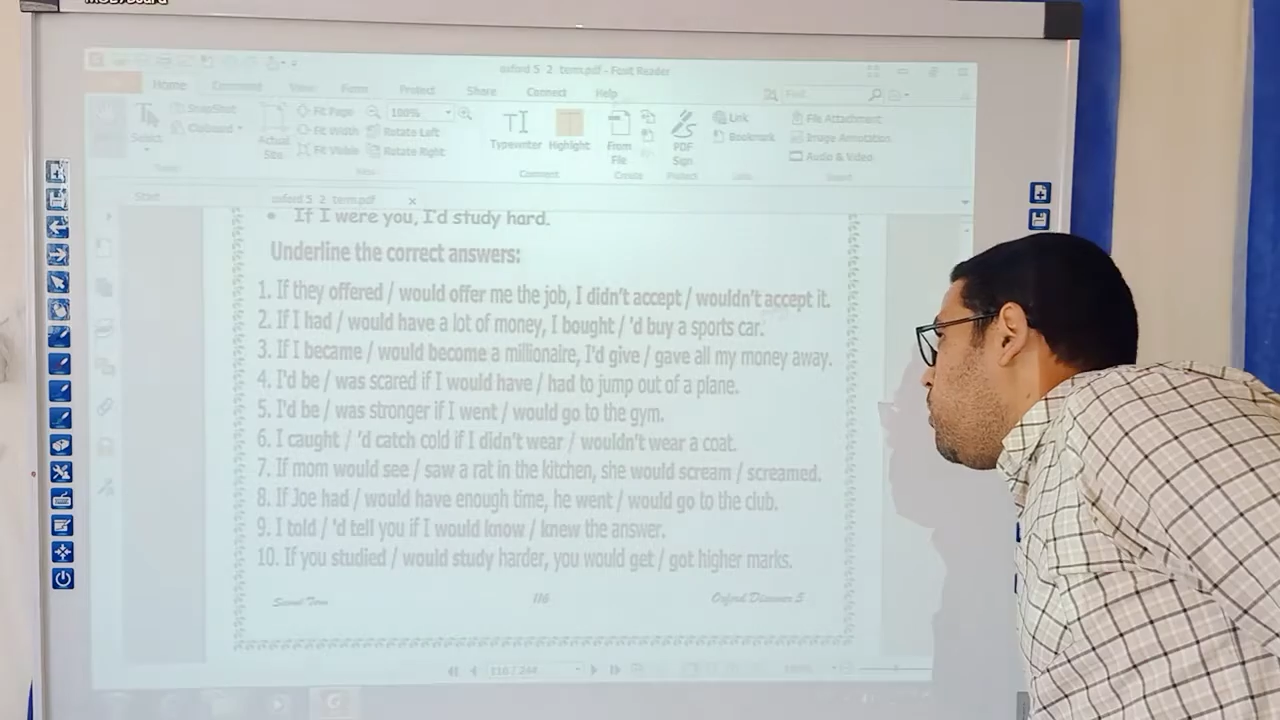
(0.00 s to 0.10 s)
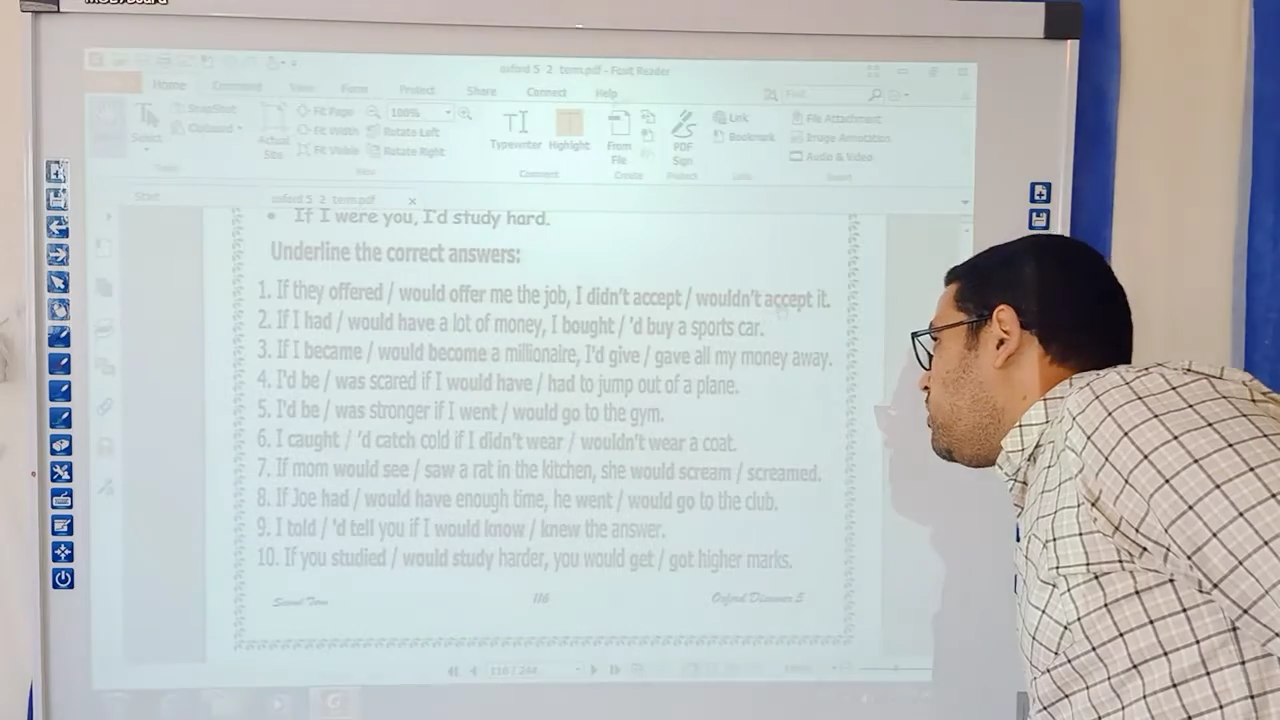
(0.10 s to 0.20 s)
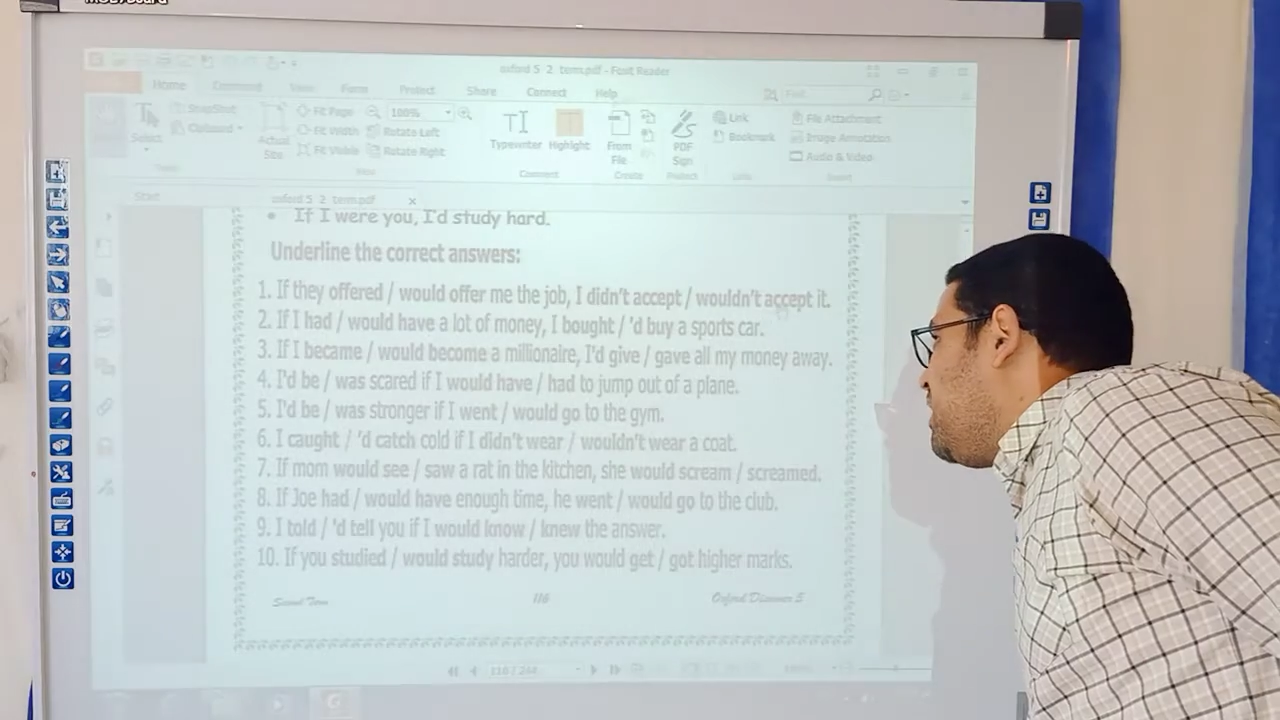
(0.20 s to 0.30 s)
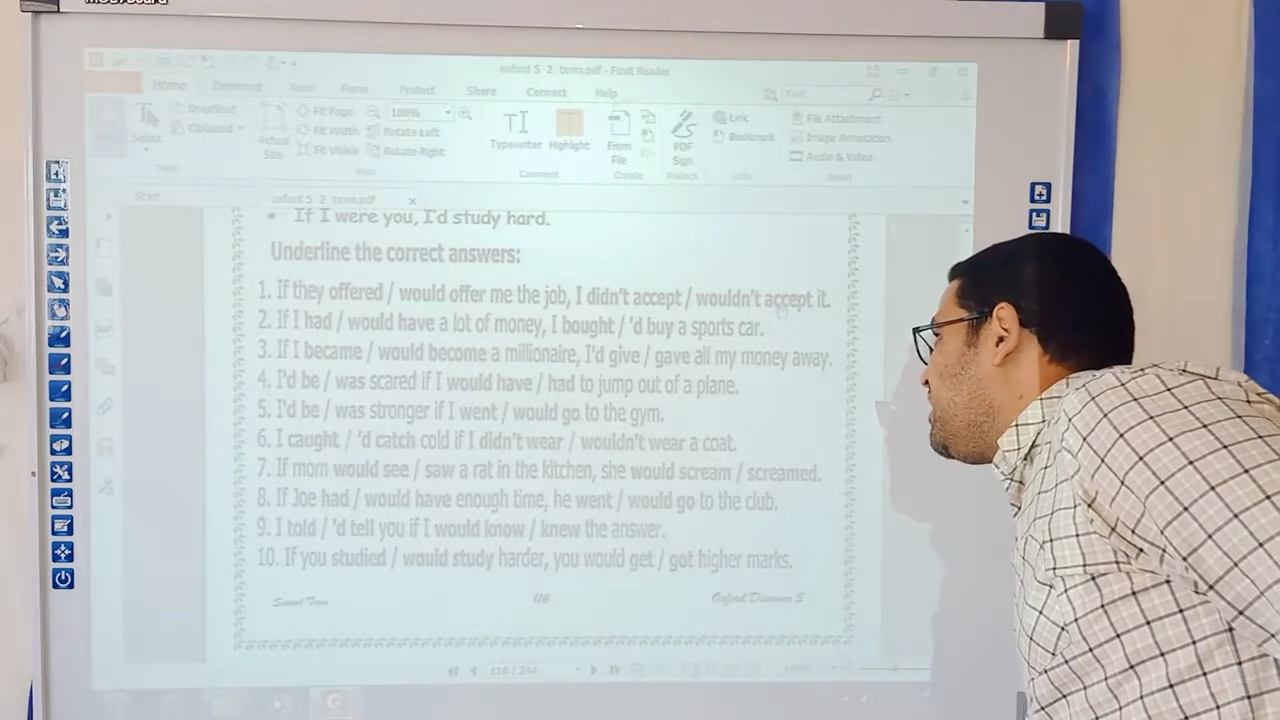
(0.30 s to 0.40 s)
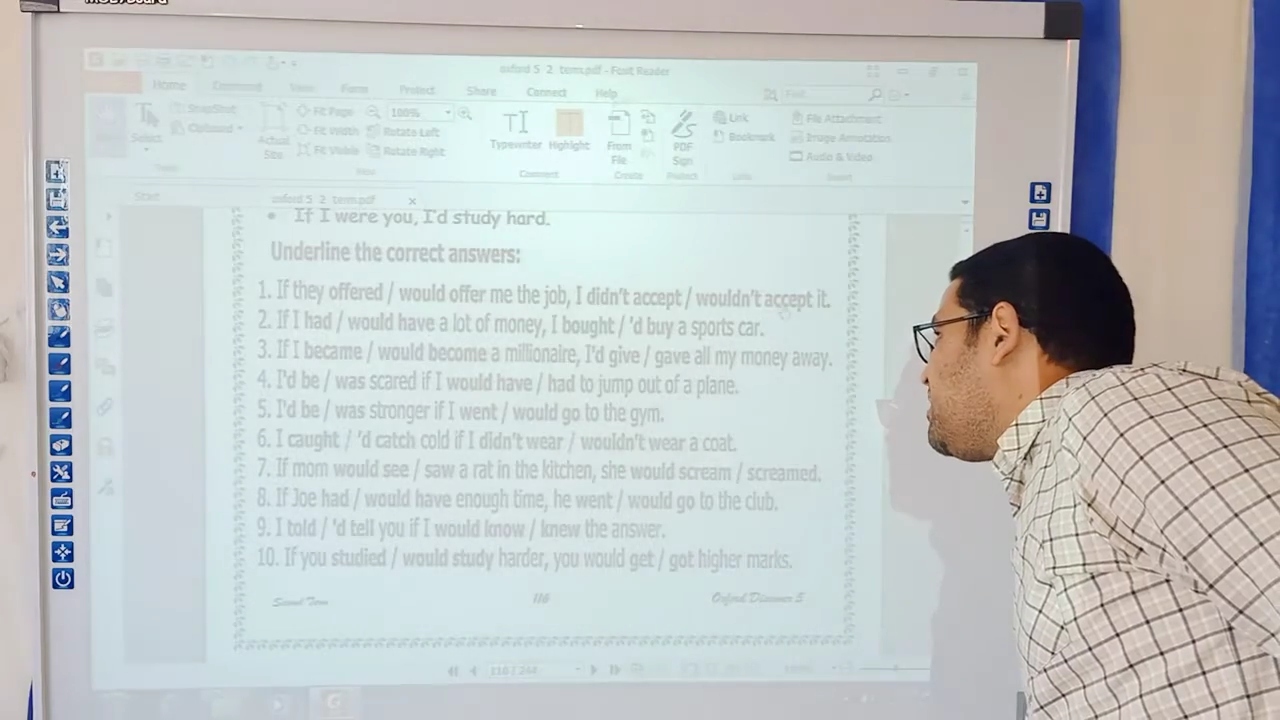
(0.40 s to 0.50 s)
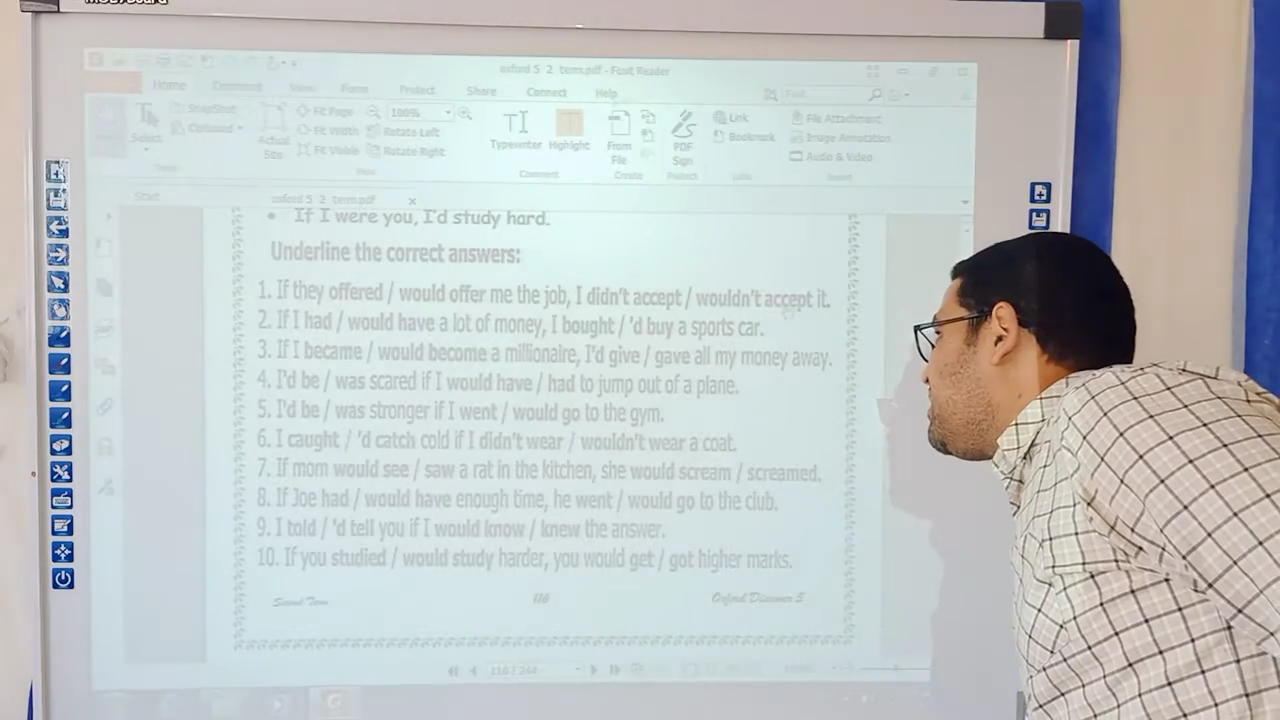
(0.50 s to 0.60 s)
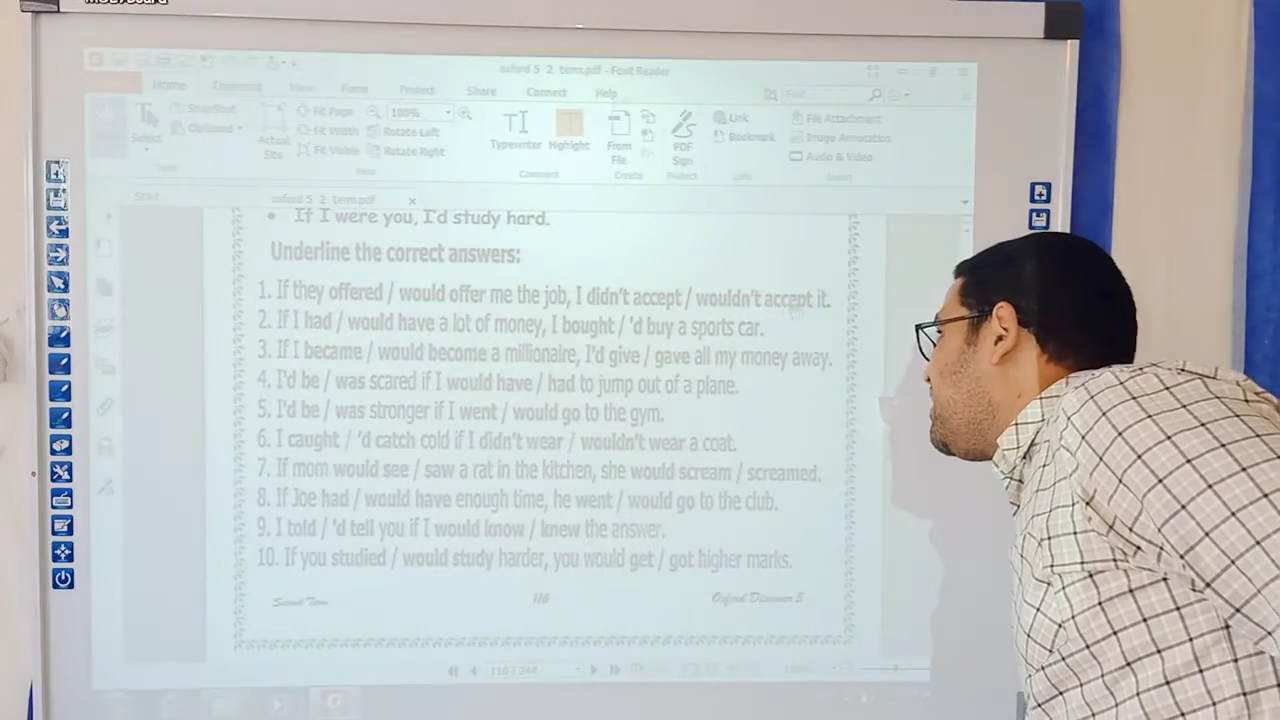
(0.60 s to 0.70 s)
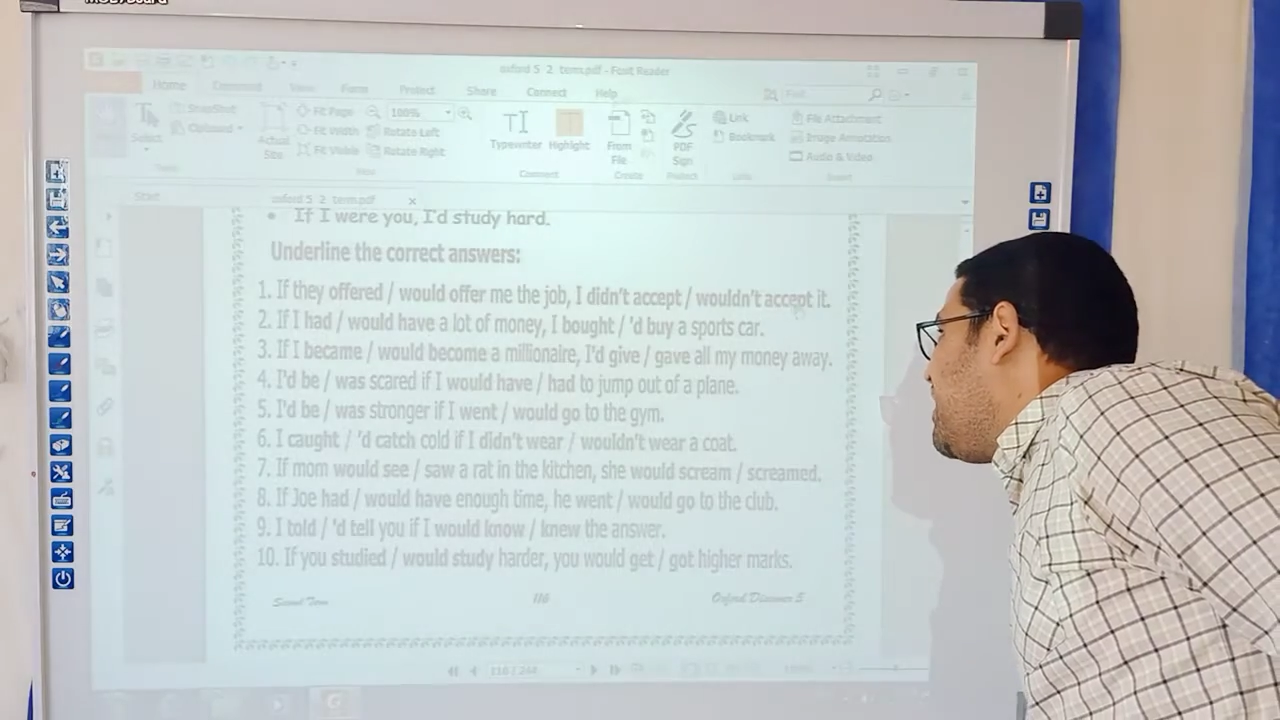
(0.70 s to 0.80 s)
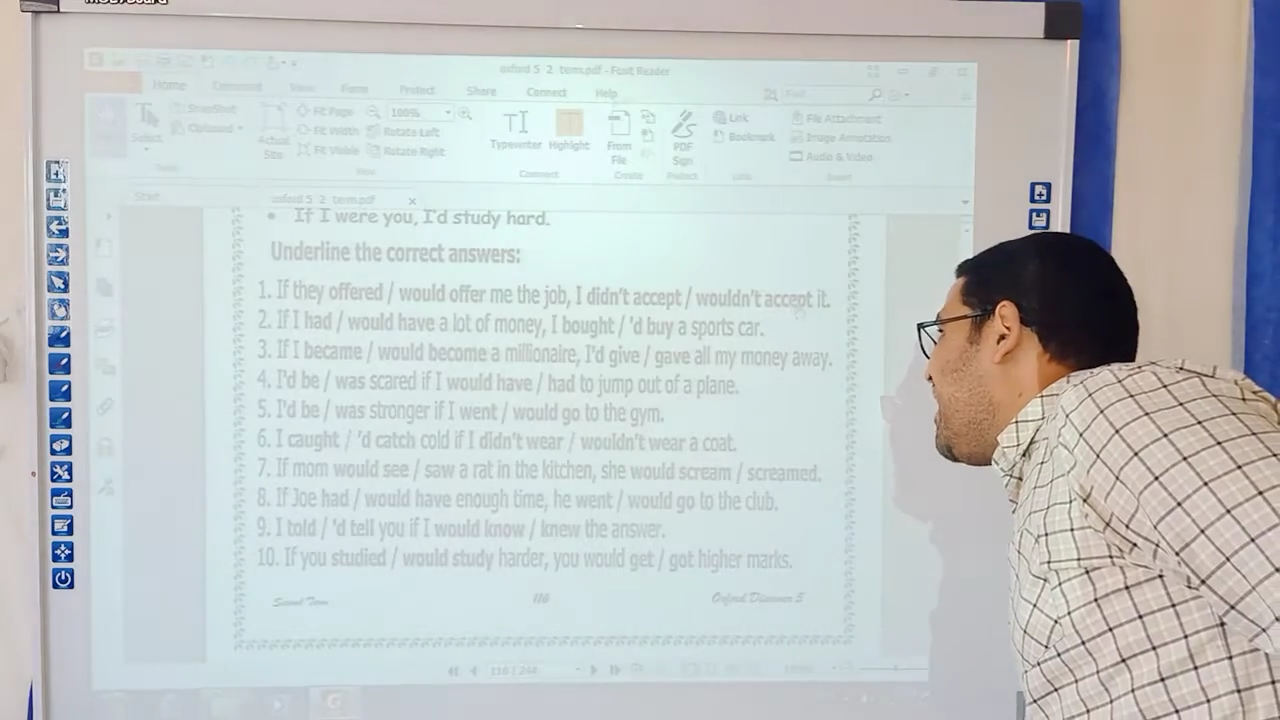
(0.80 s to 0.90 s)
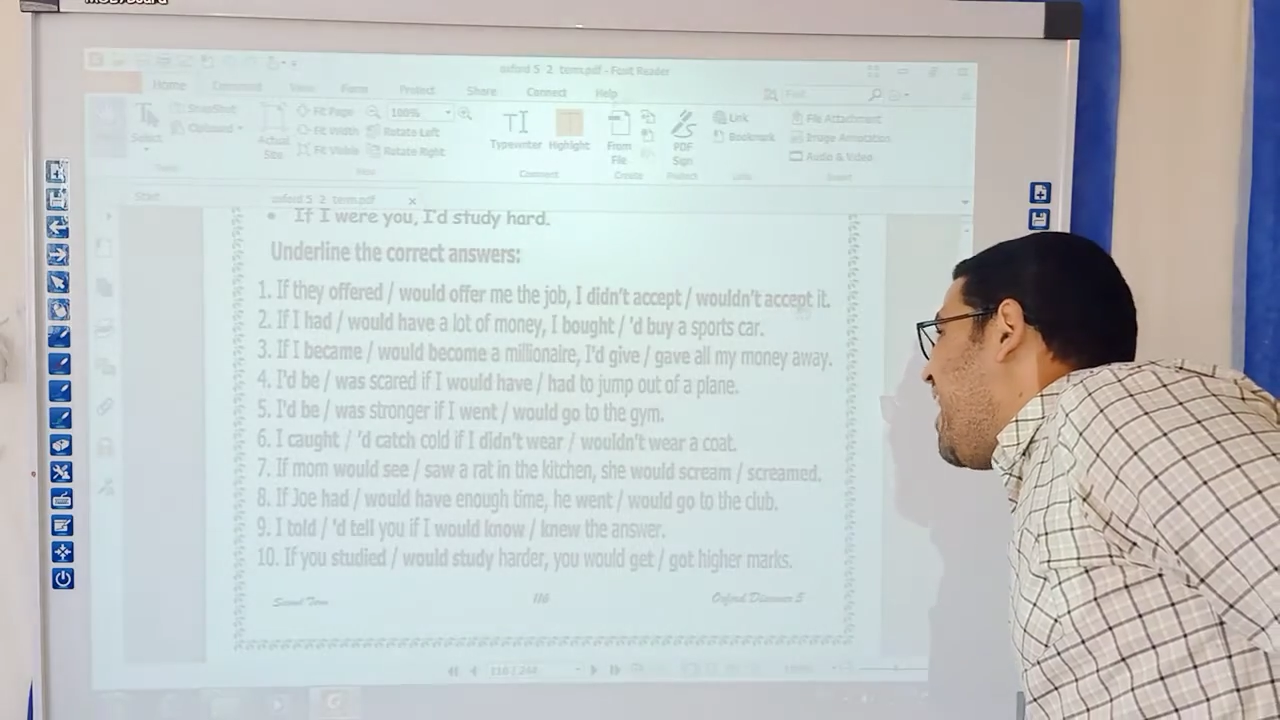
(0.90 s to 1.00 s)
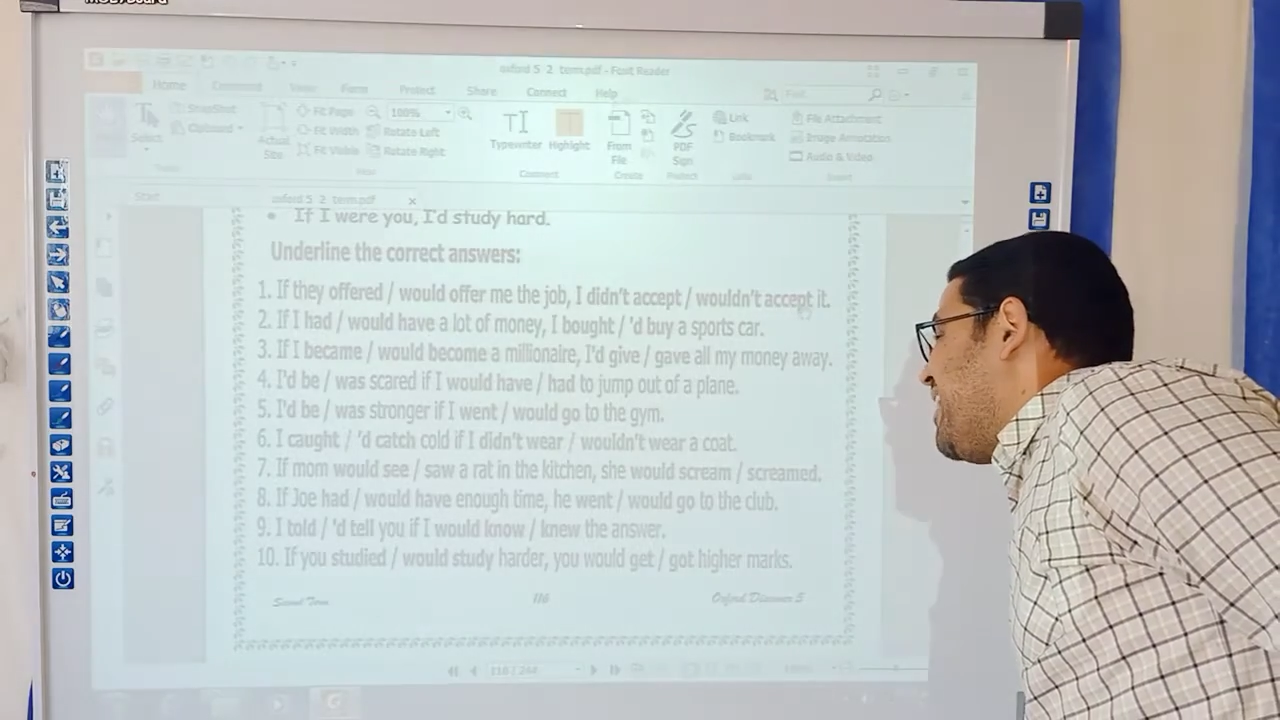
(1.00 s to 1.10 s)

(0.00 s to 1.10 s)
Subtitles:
wouldn't